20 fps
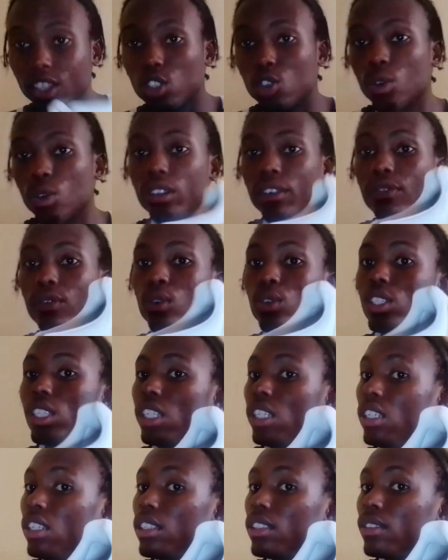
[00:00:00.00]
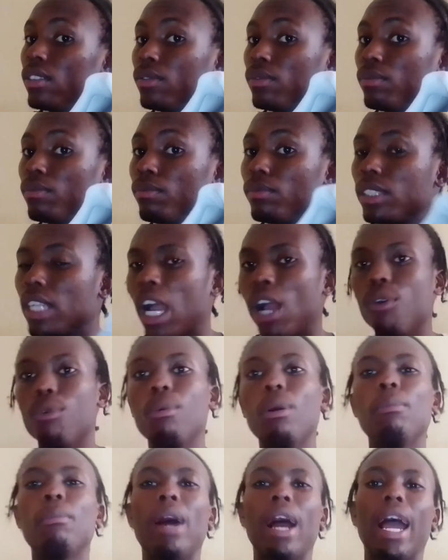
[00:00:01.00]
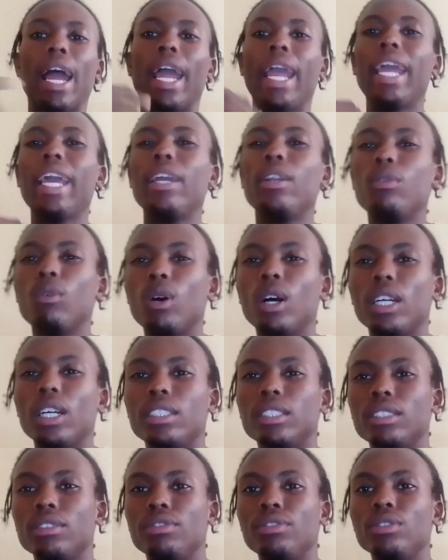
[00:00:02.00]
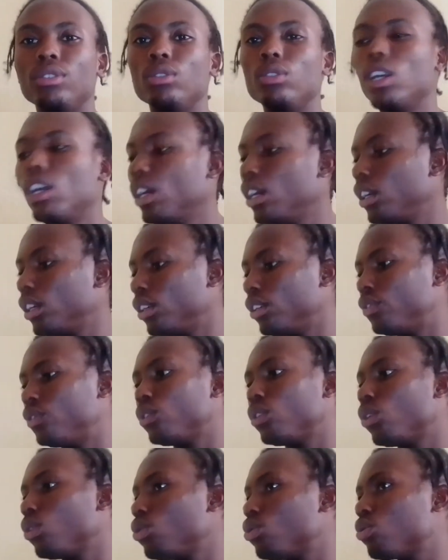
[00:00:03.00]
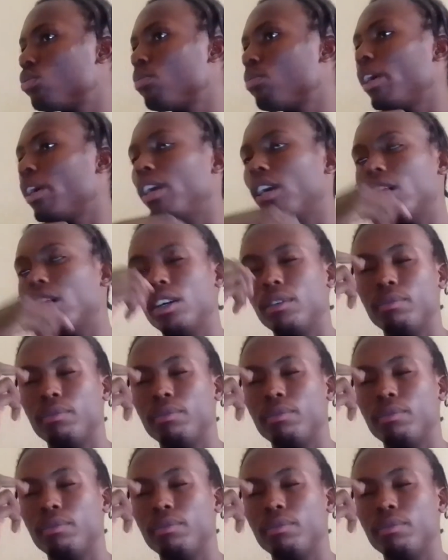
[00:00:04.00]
in 2014. I remember I had one. If you go to my